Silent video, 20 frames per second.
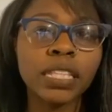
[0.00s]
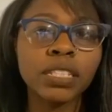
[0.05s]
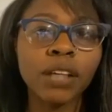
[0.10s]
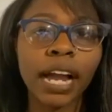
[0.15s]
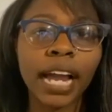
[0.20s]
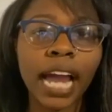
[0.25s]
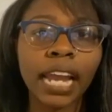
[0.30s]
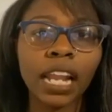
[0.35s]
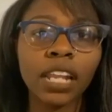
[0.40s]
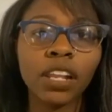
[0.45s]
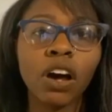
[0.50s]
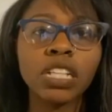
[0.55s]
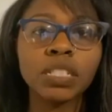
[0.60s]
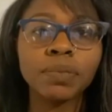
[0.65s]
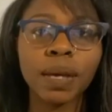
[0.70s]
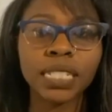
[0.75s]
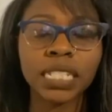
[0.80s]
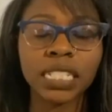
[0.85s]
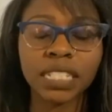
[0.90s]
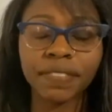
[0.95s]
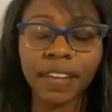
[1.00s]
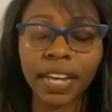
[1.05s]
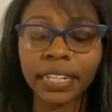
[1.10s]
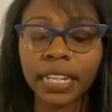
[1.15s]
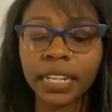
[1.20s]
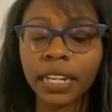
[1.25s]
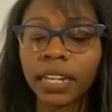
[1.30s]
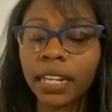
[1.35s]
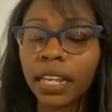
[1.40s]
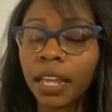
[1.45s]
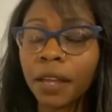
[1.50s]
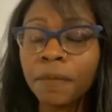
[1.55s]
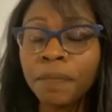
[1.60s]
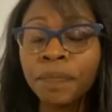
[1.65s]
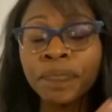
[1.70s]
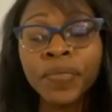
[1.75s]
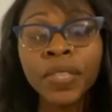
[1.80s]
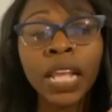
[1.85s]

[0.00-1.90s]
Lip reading: So I kind of lost my sense of identity.